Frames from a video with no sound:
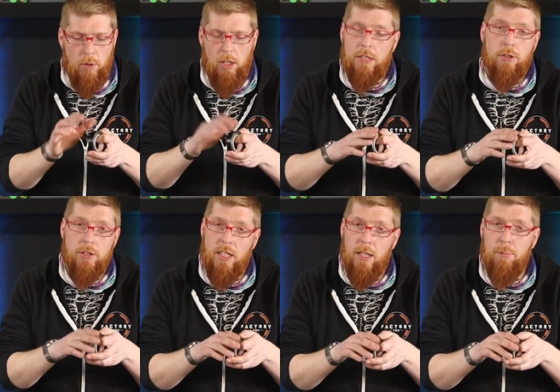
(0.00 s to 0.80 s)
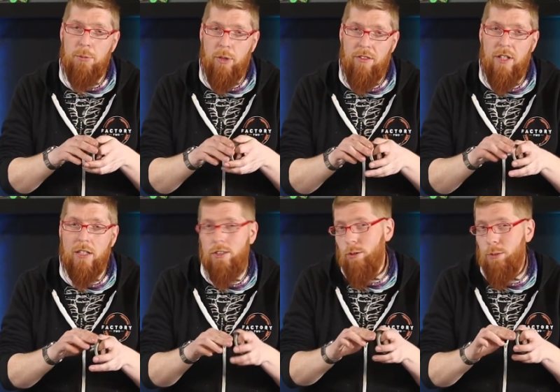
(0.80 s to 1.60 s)
Electrical tape is pretty thick,
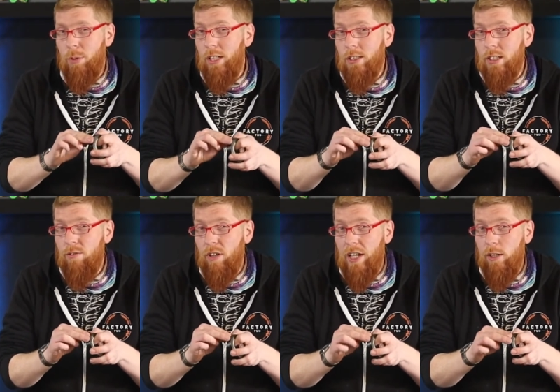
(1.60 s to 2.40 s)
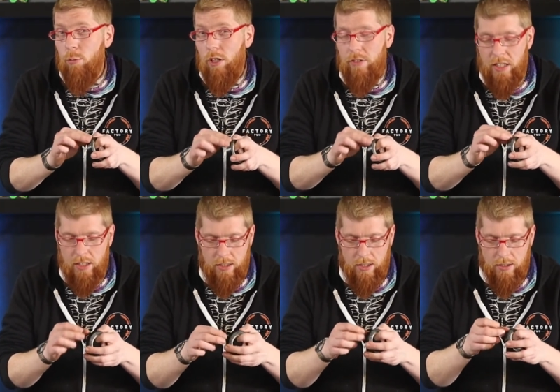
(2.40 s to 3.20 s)
so it's pretty easy to find wherever the
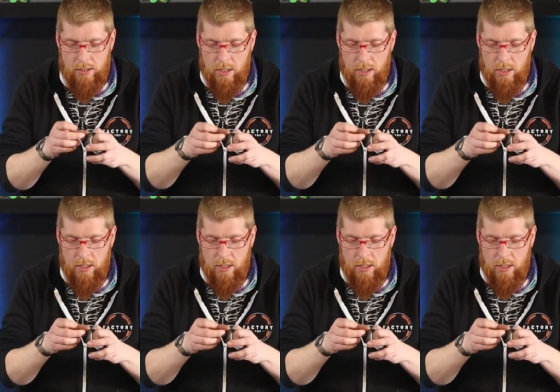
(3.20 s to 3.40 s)
end is.